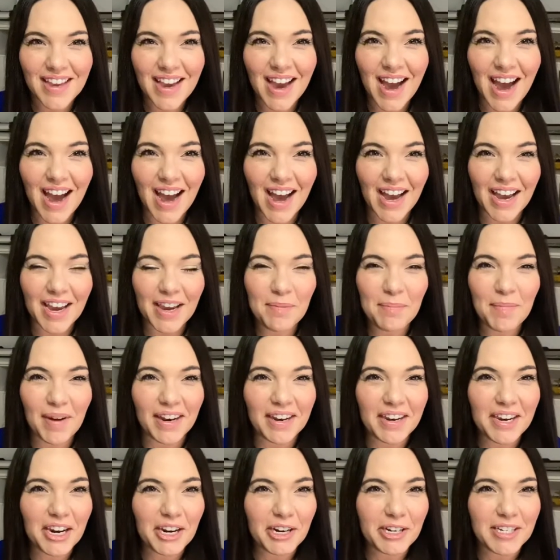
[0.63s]
Hi,
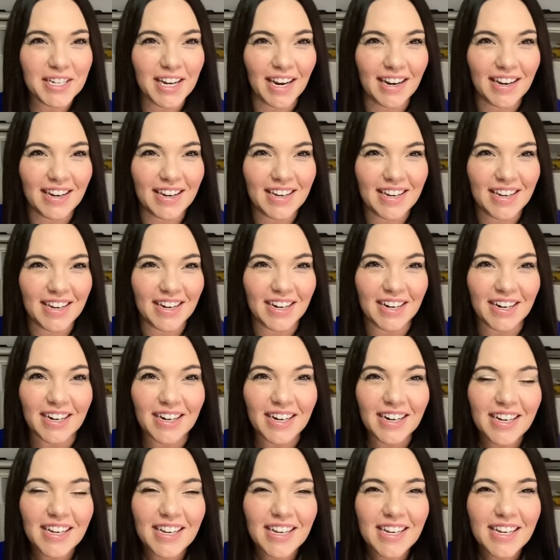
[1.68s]
Medicare Dana
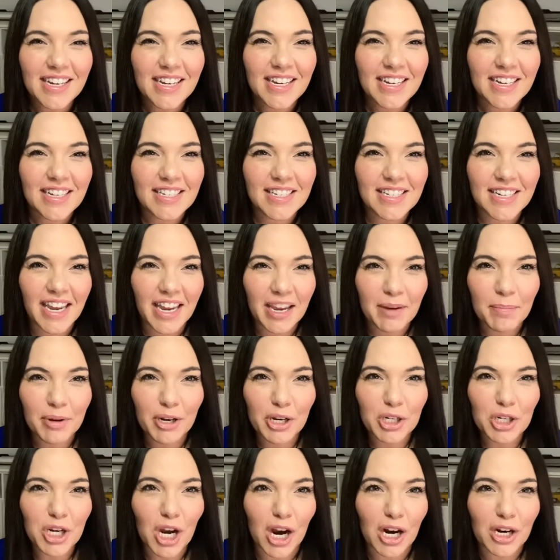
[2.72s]
here. Today I'm going
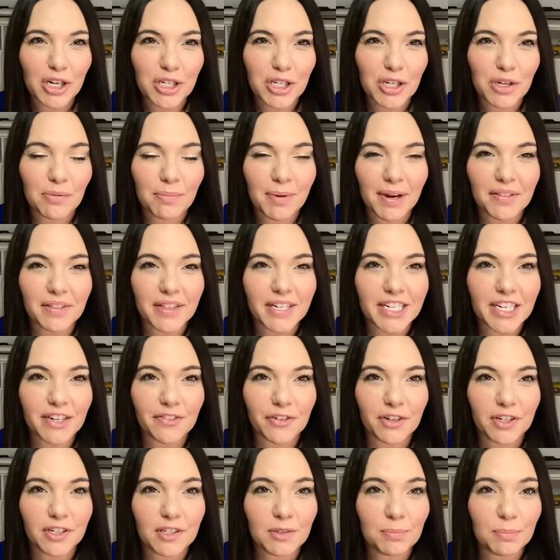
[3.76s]
to talk to you about the
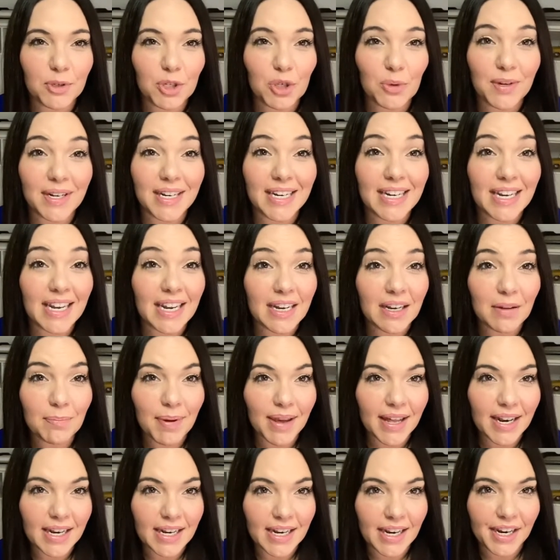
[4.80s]
difference between an
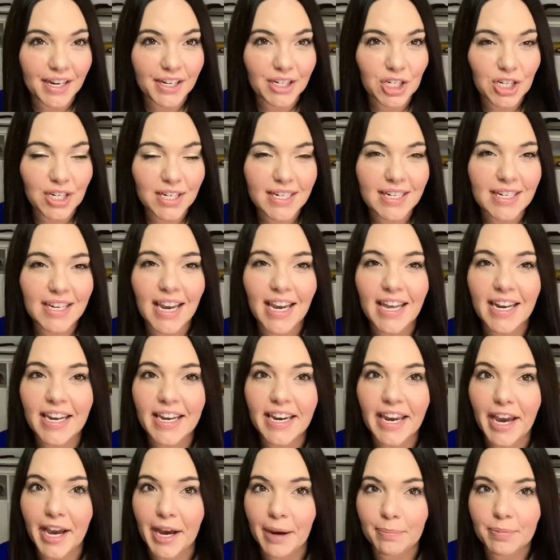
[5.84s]
independent agent and a
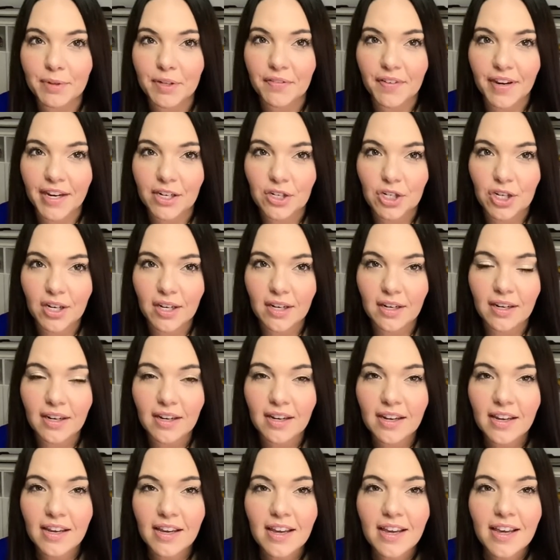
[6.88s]
captive agent.
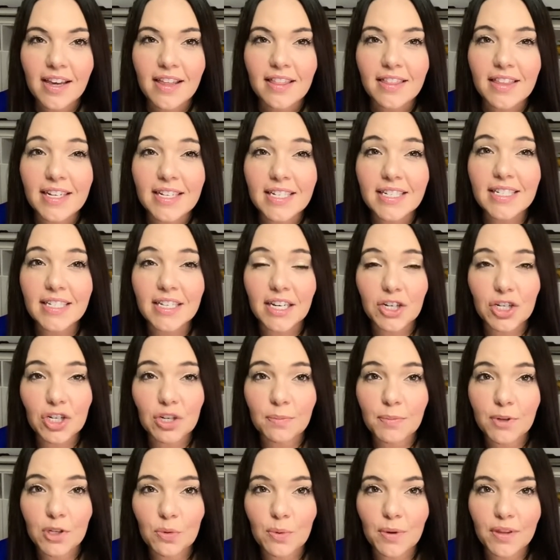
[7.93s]
The distinction
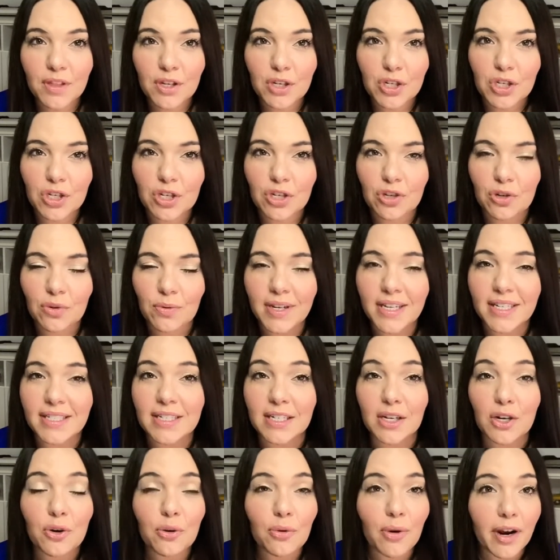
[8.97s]
between the two is
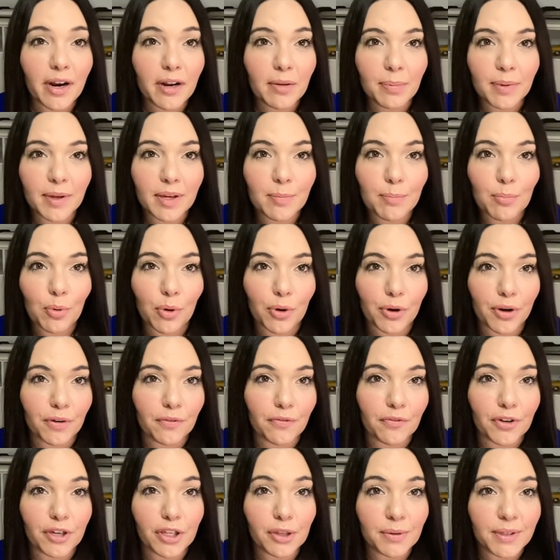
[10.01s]
incredibly important
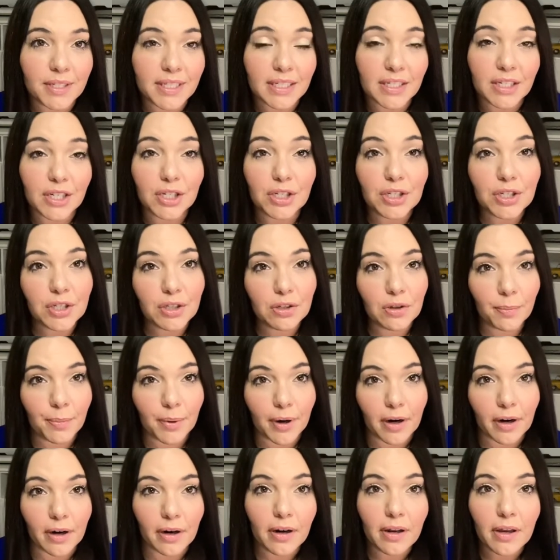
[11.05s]
for you as a
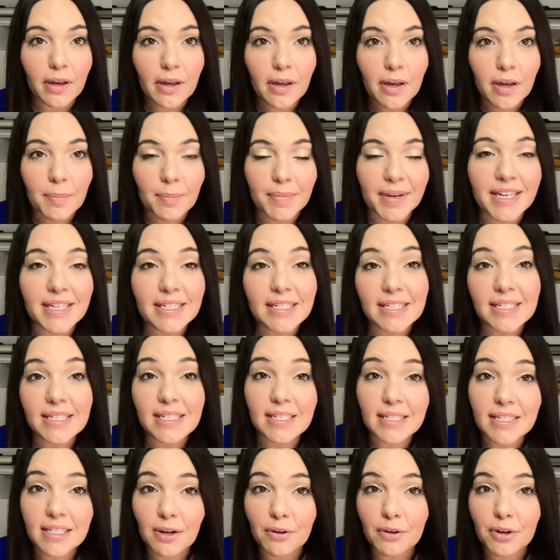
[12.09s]
consumer because this
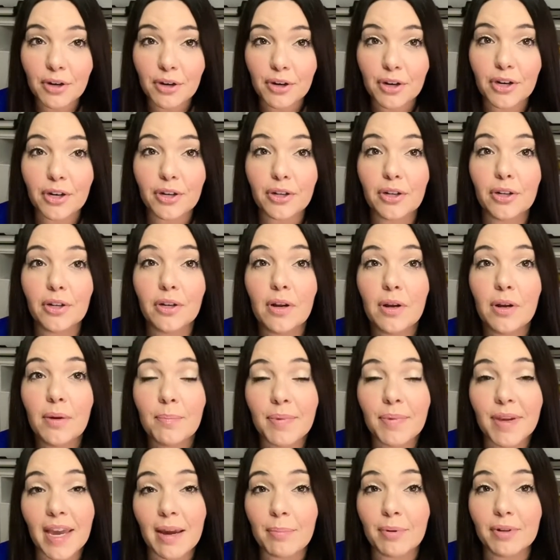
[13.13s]
is how you're going to
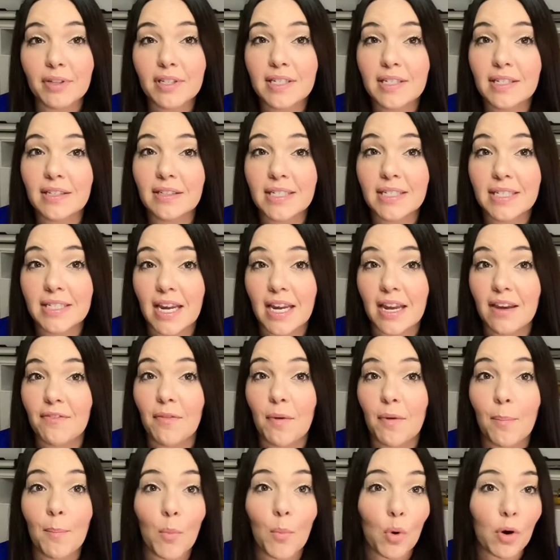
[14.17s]
be able to
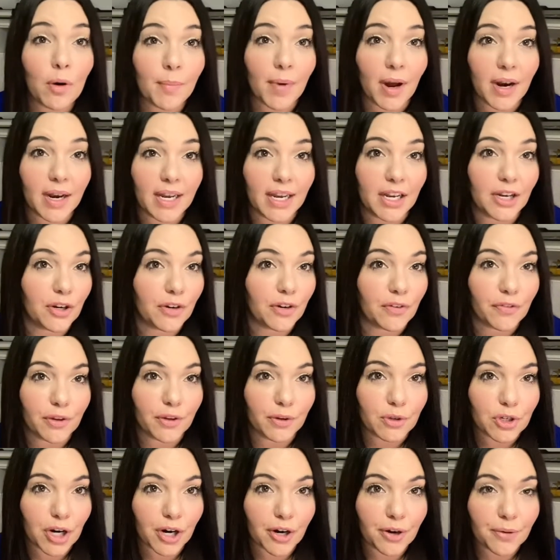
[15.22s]
save more money in your
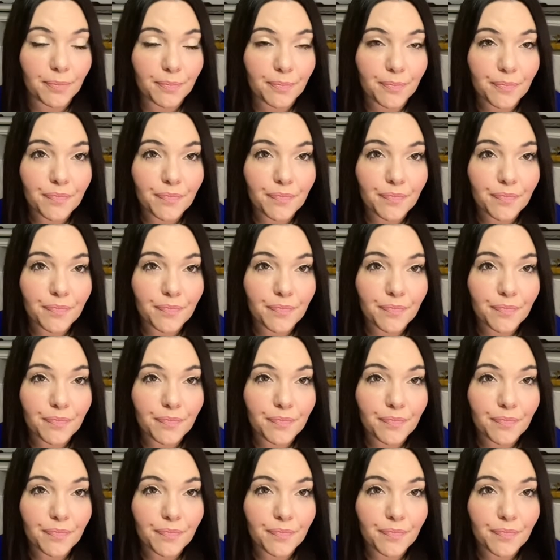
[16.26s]
future.